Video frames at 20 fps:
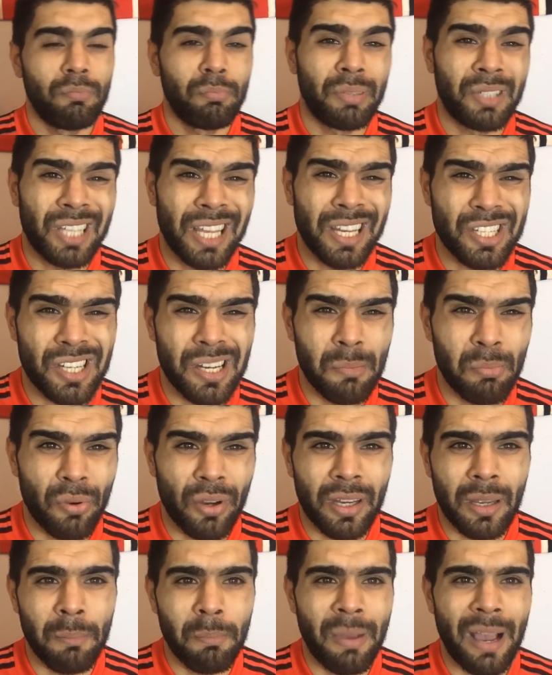Potentially
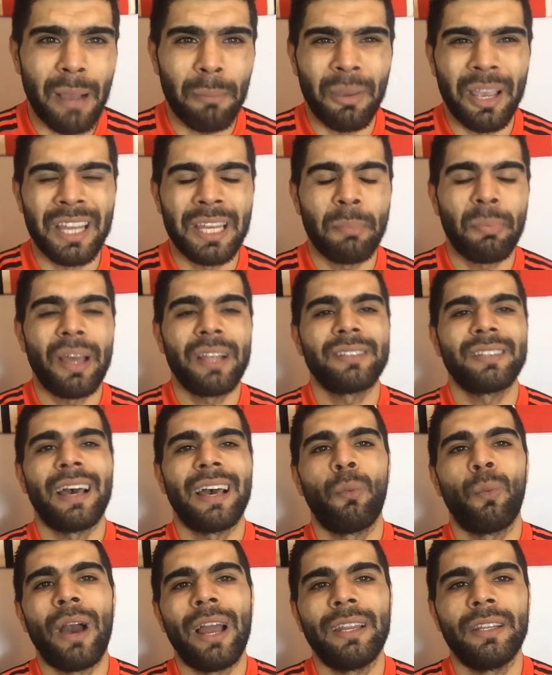bring him back, but it depends
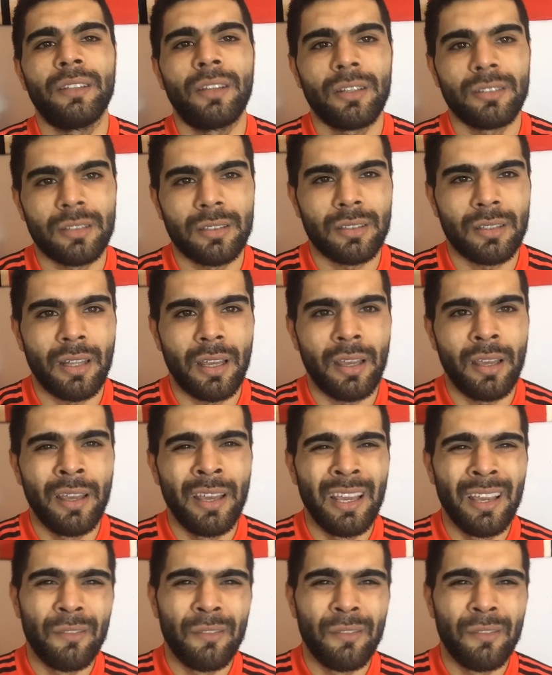how well he does, isn't it?